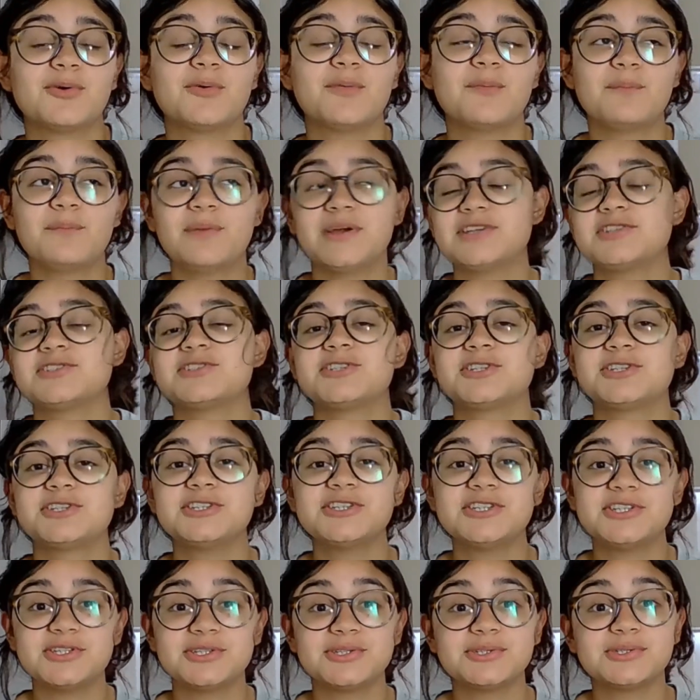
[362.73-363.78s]
make sure
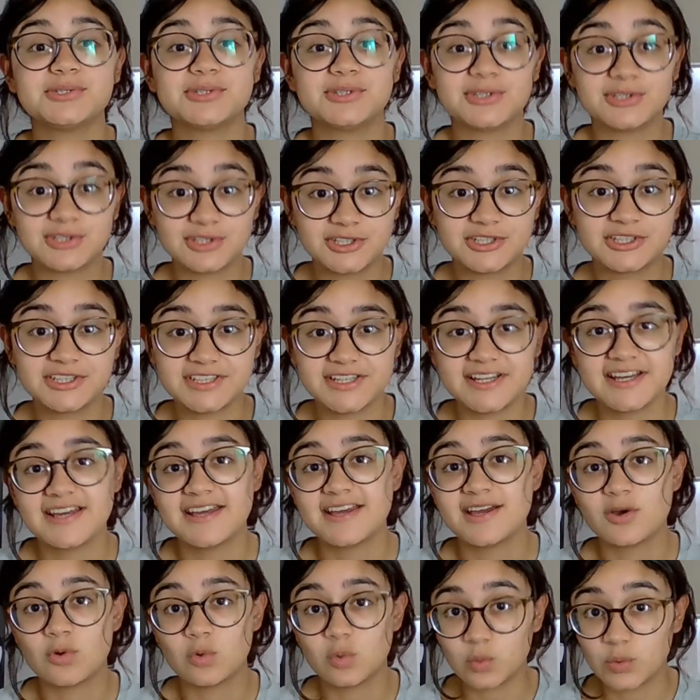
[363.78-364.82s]
you learn
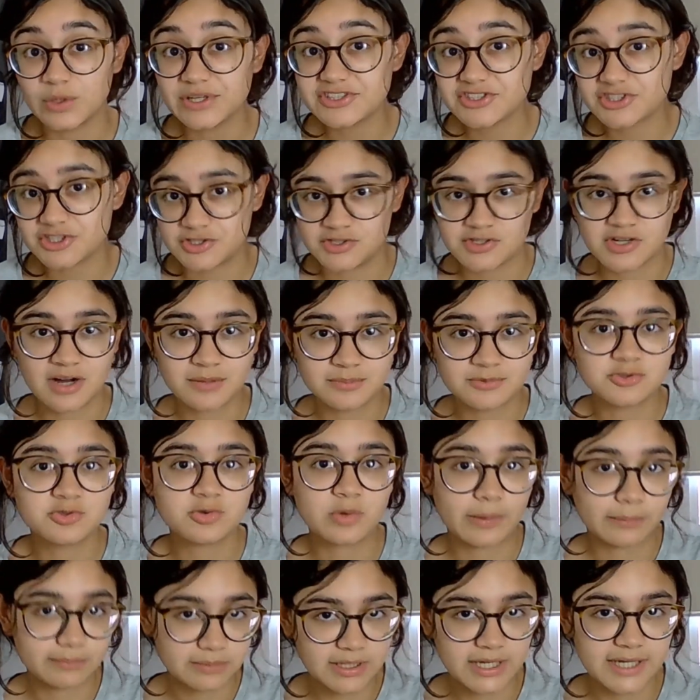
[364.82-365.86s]
which jobs
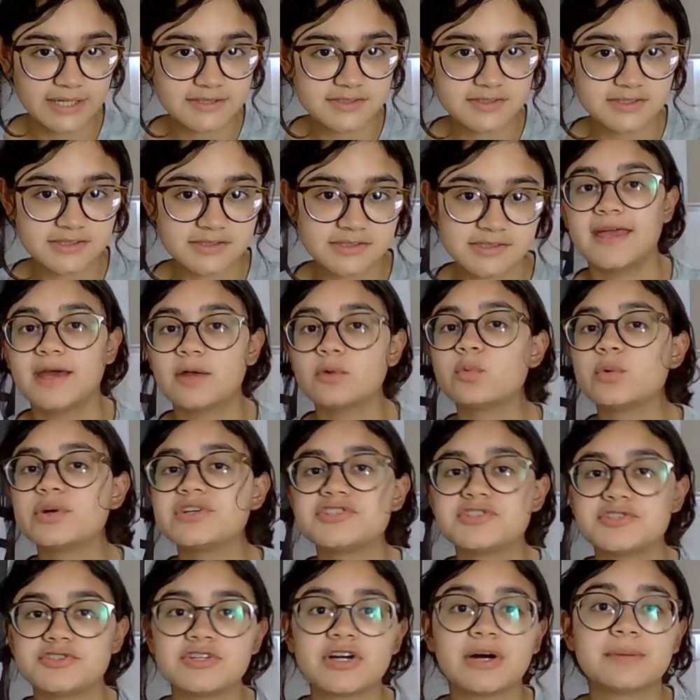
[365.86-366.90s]
to apply to and
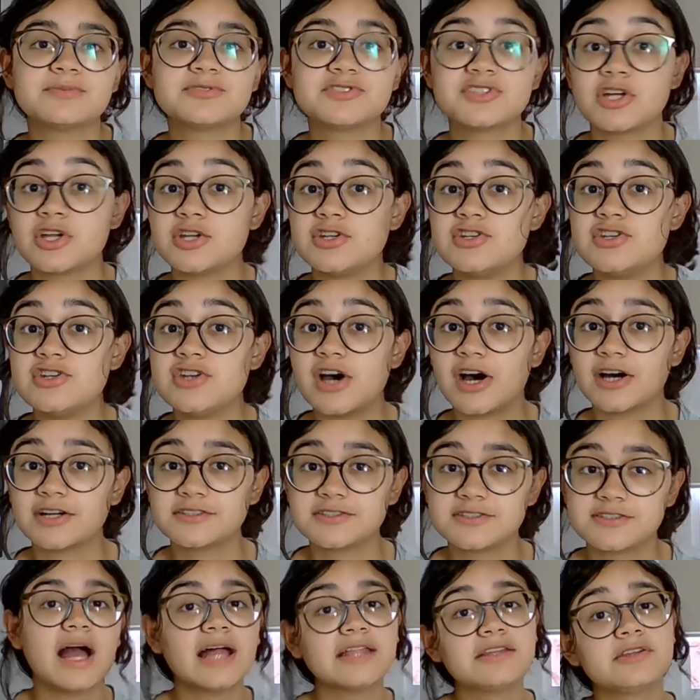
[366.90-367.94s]
which jobs
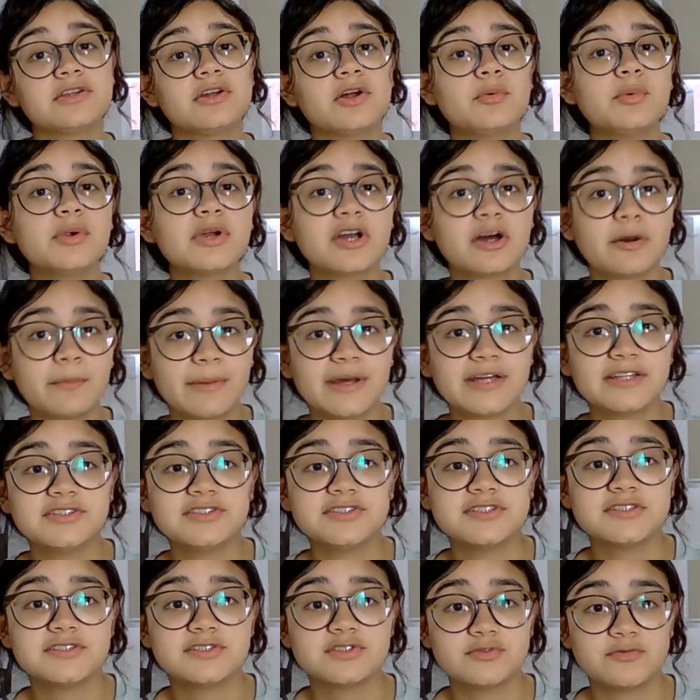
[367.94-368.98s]
not. I'd not
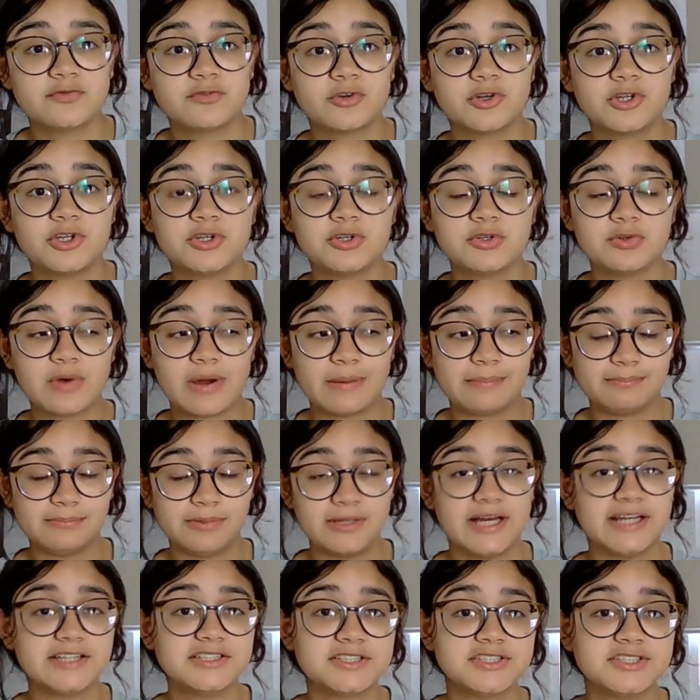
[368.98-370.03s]
recommend for you to
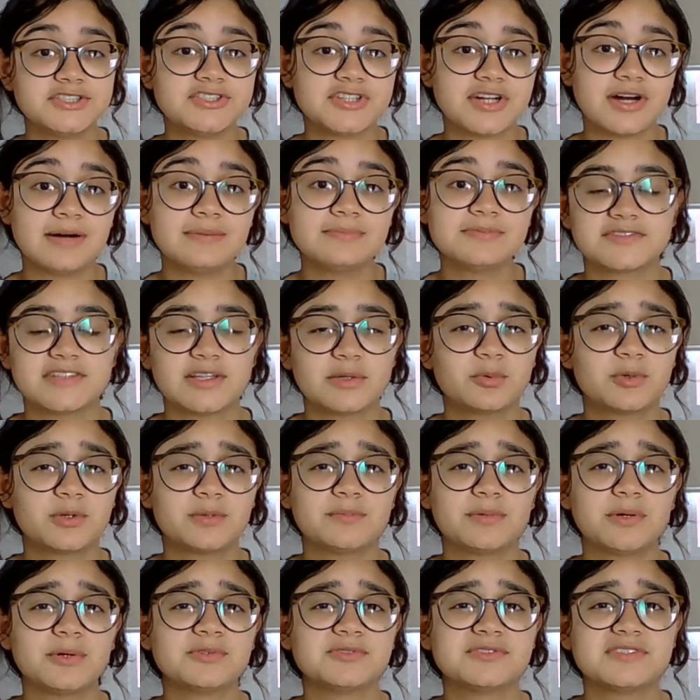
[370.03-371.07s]
apply to jobs that were
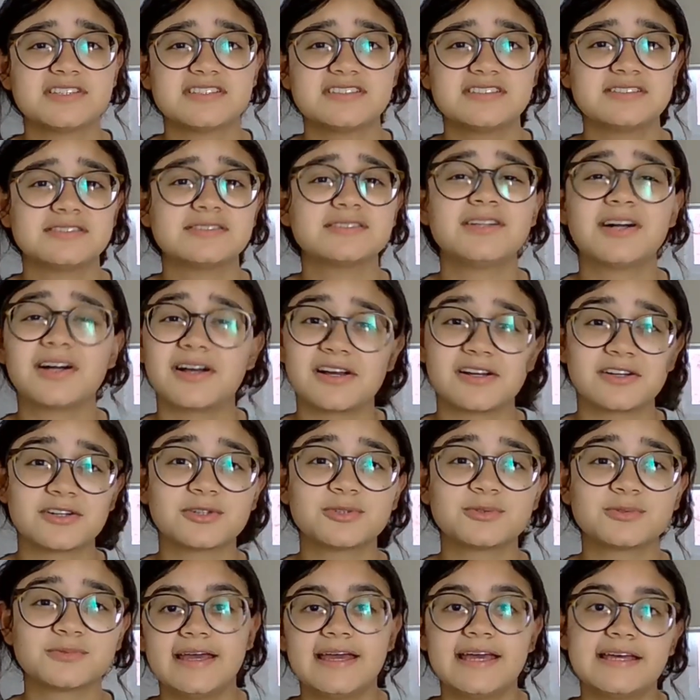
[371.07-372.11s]
posted too long
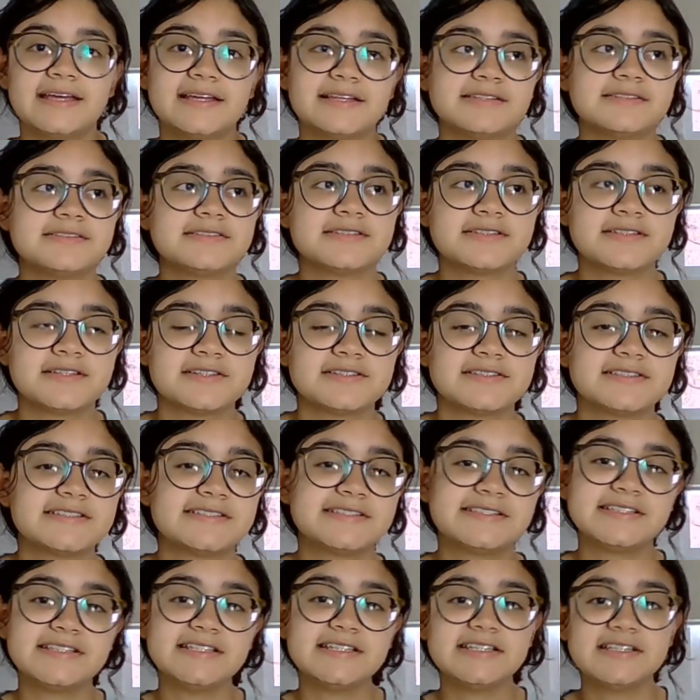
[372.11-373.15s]
ago and
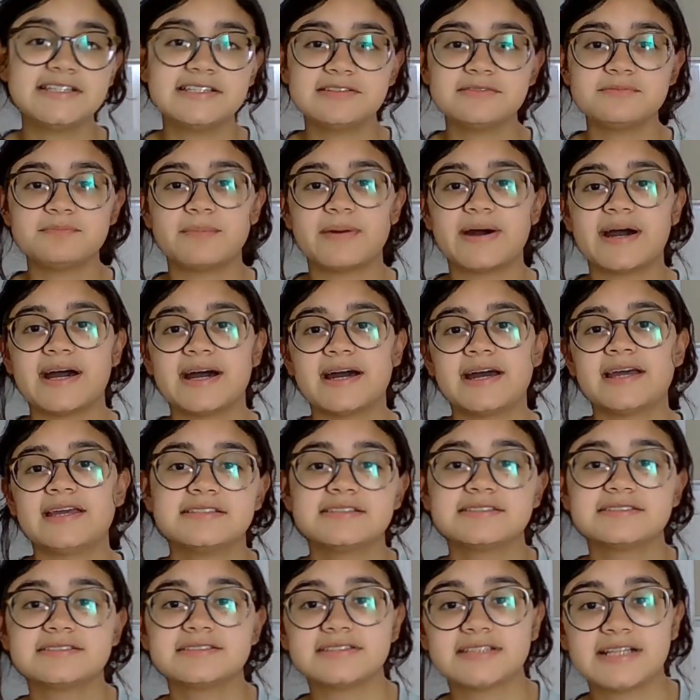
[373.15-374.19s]
seen
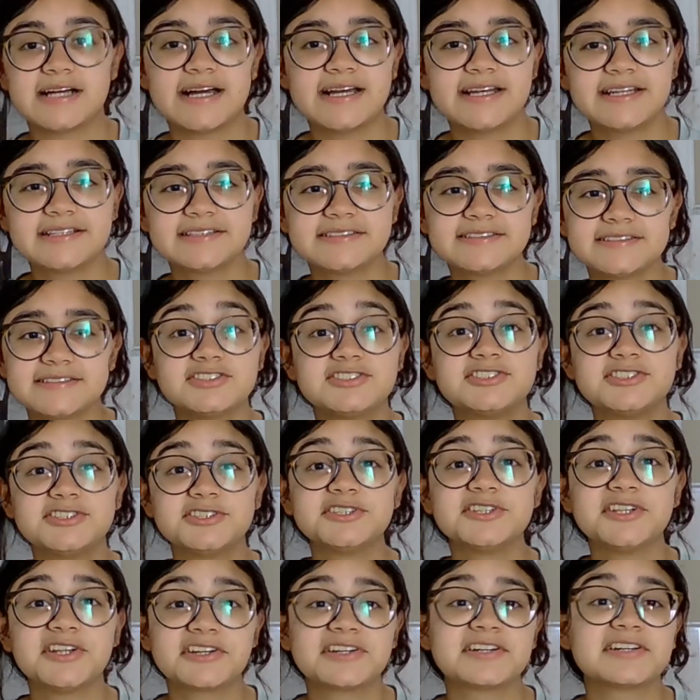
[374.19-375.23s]
by clients
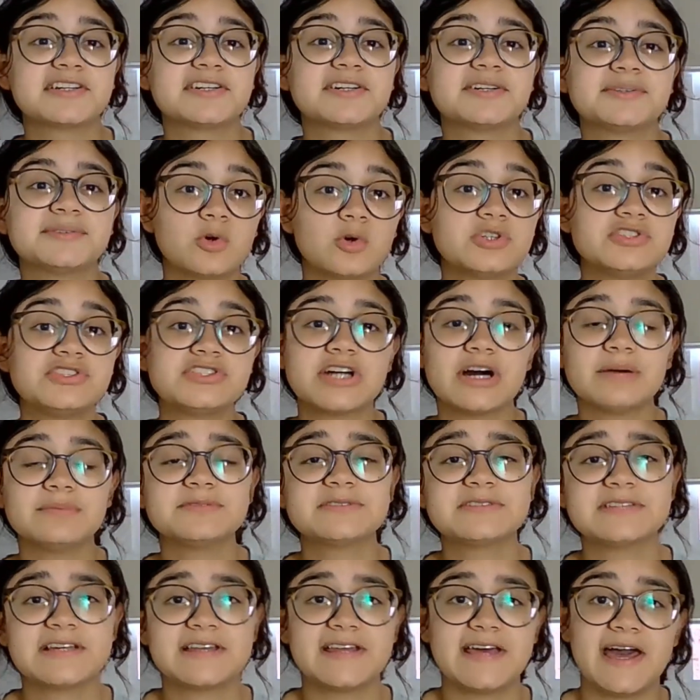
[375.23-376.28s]
too long ago, or
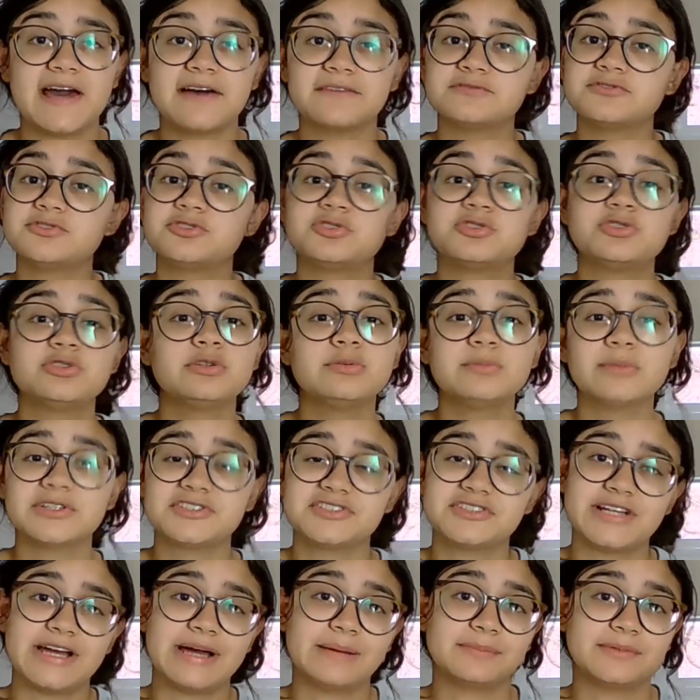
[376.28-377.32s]
jobs that have too
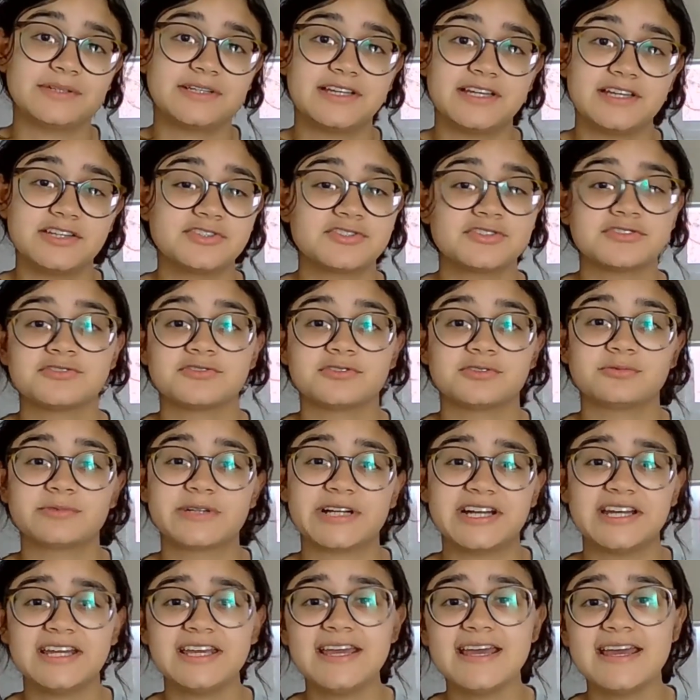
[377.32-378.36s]
much applications
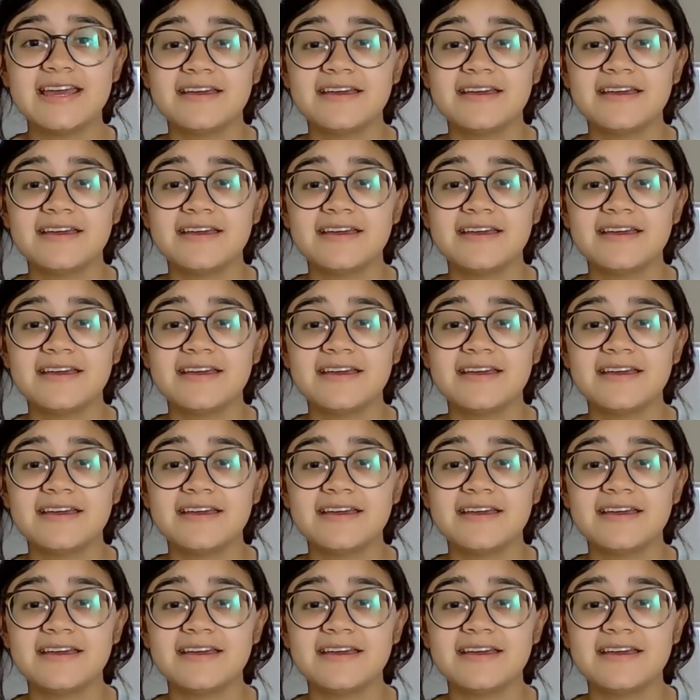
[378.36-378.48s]
already,